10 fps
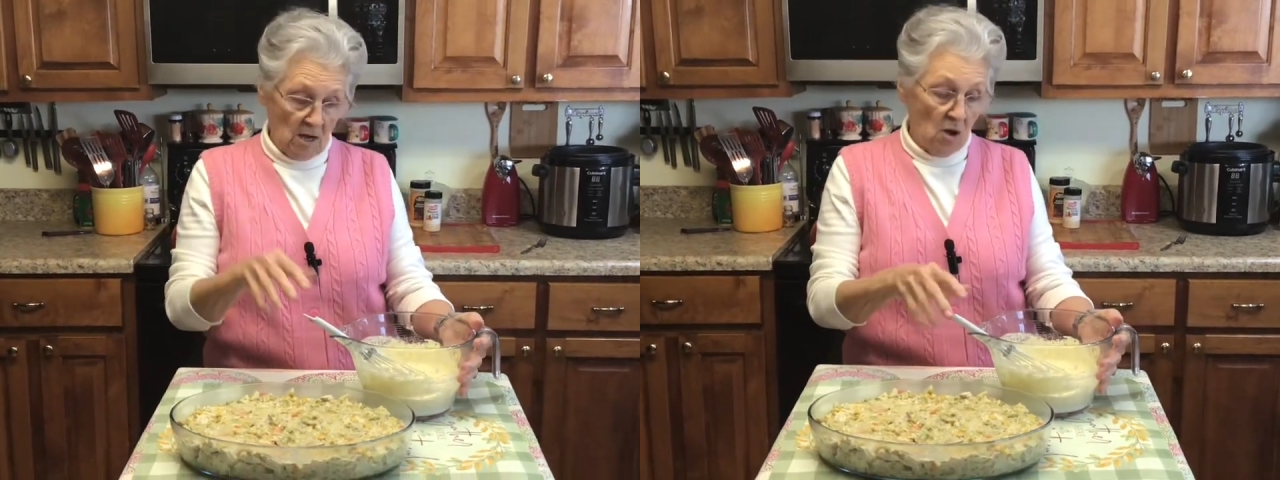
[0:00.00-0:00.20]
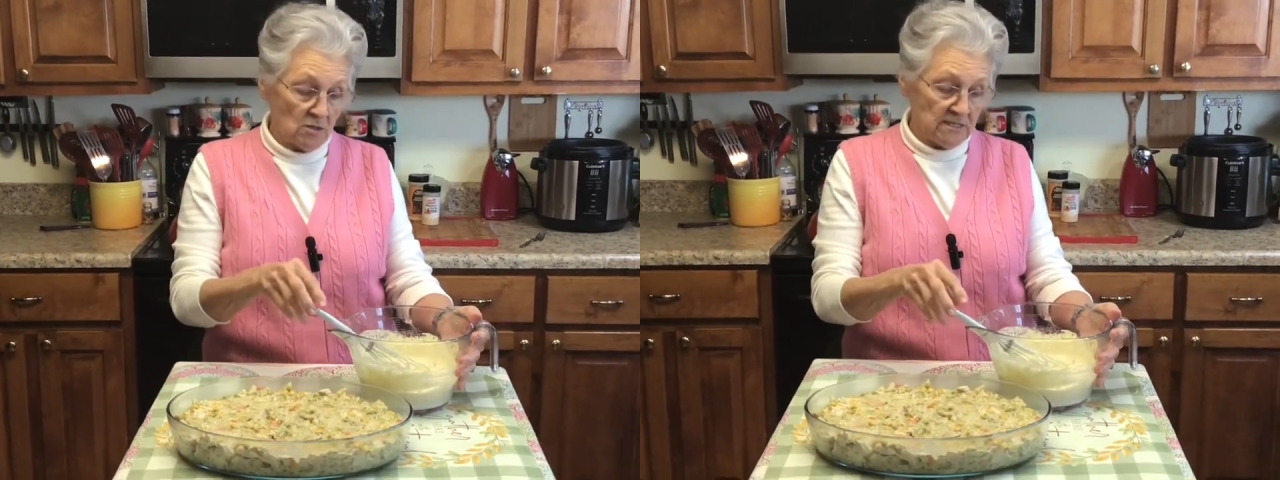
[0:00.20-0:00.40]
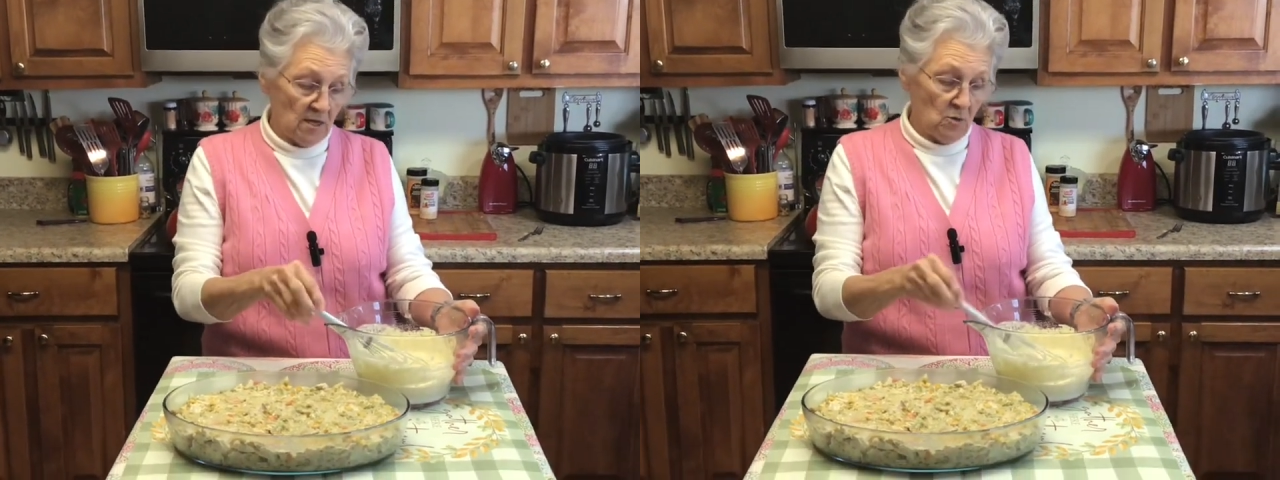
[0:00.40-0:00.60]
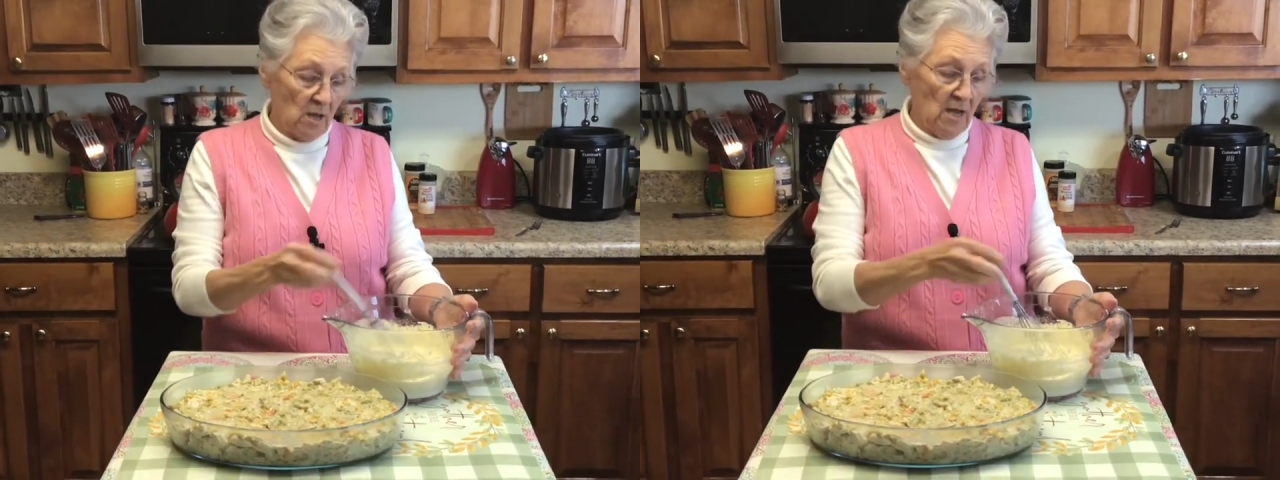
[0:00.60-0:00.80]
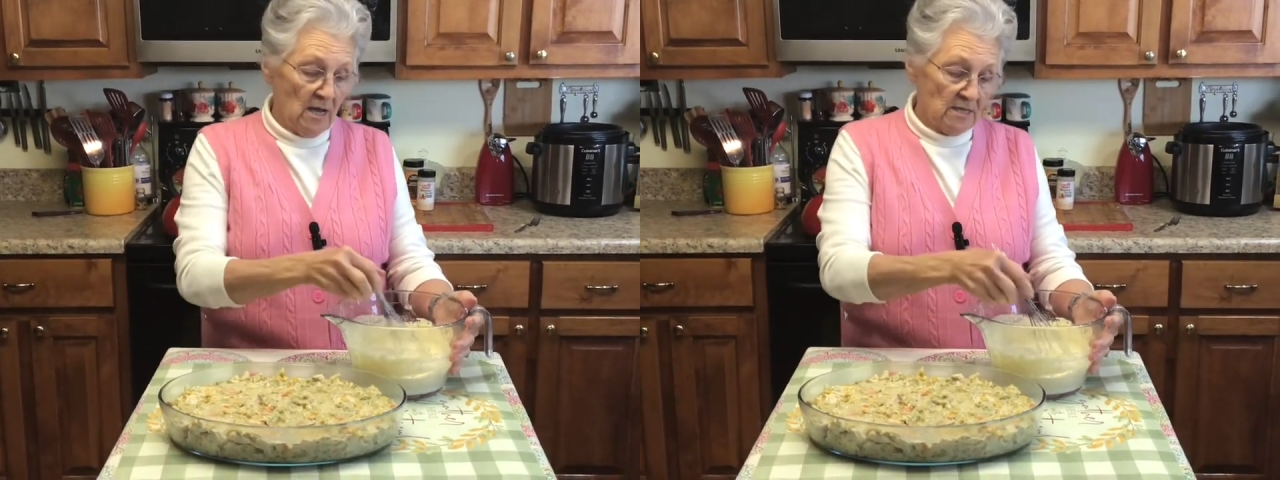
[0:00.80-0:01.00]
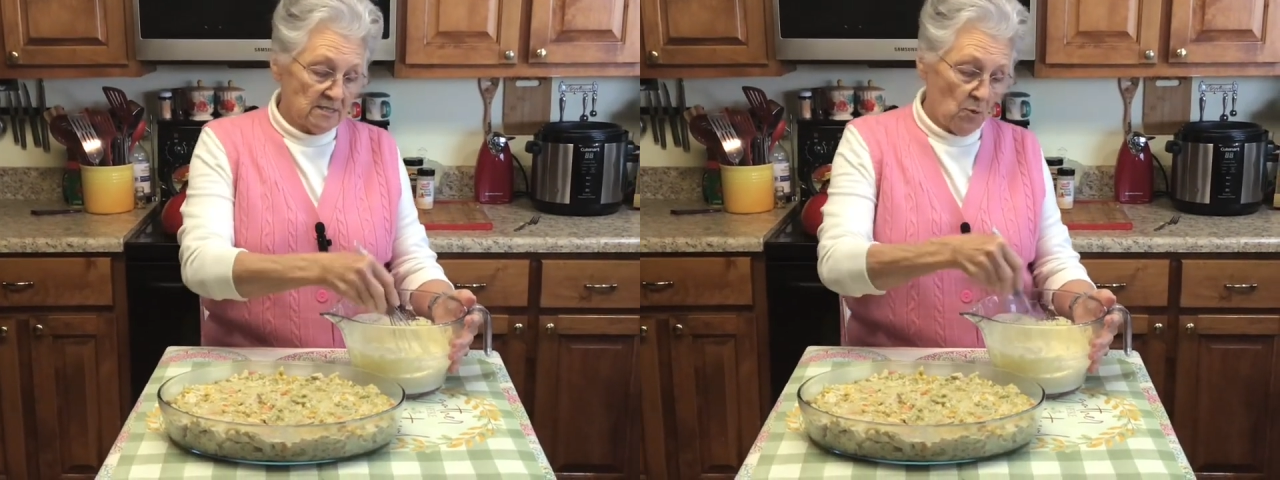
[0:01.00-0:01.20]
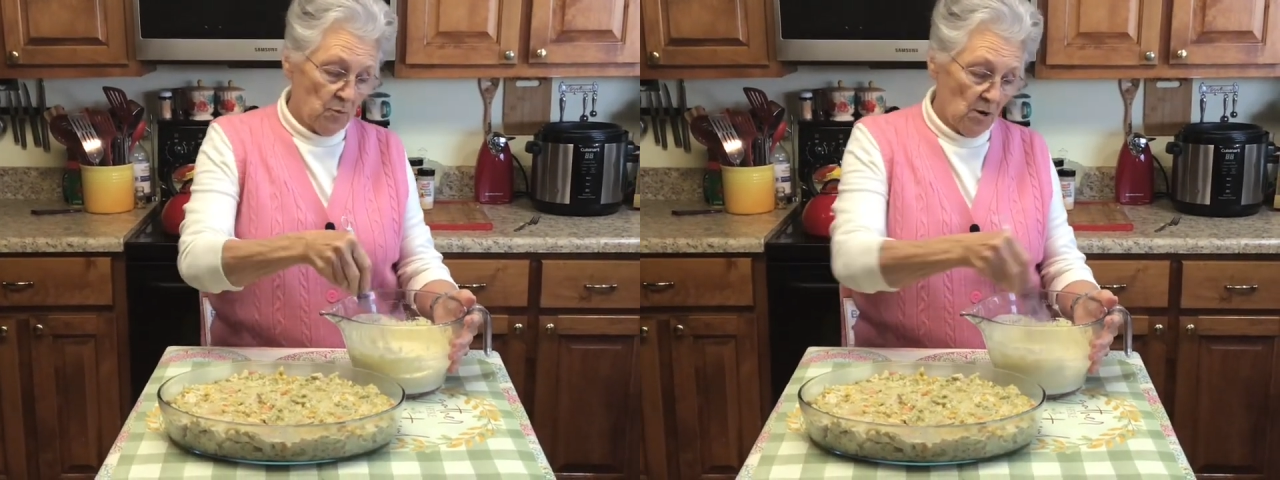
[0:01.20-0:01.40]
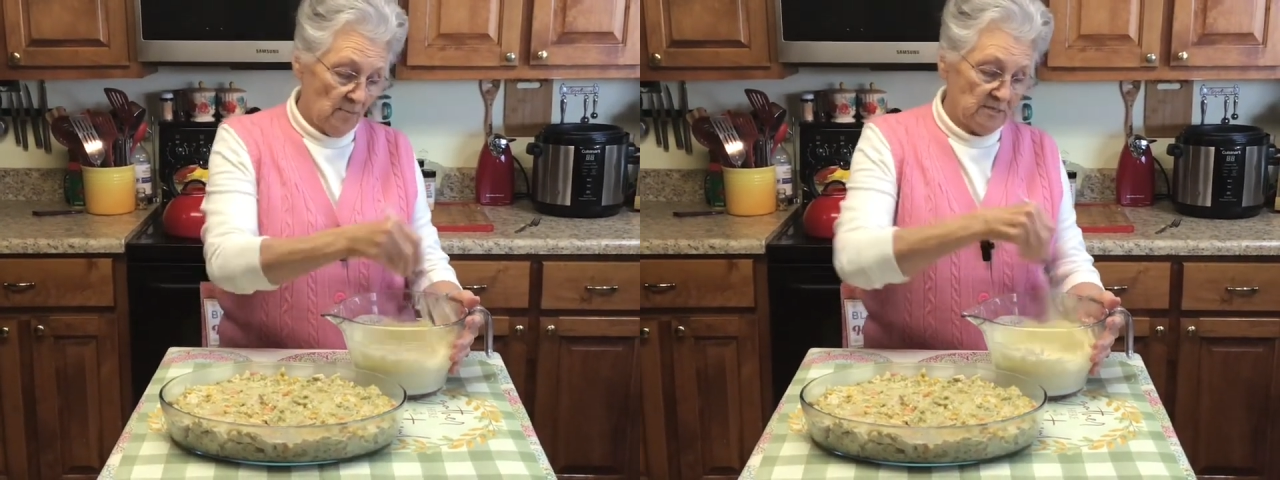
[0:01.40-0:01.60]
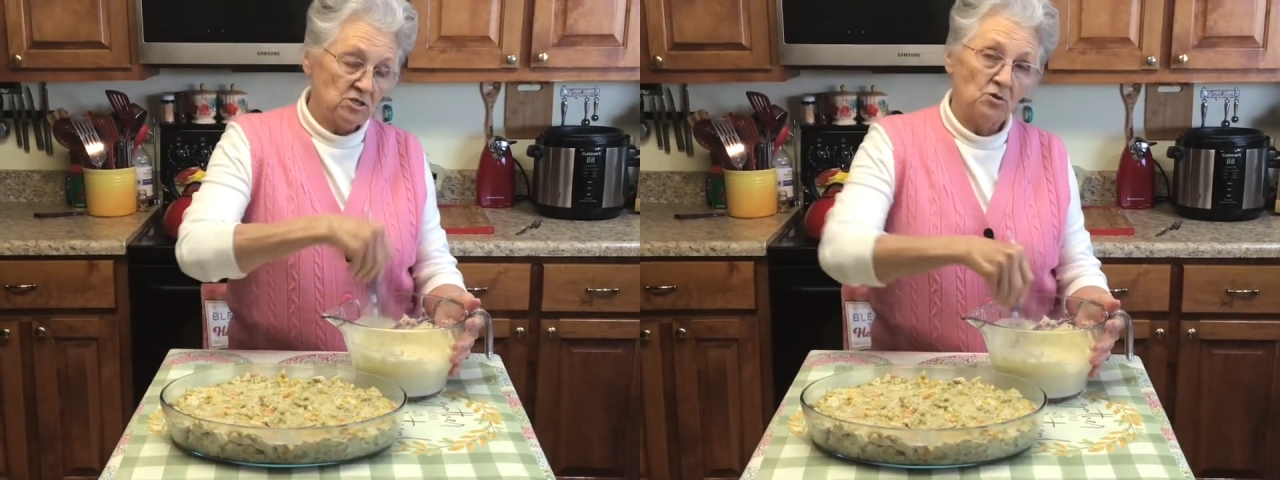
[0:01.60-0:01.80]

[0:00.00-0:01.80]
also, so Promise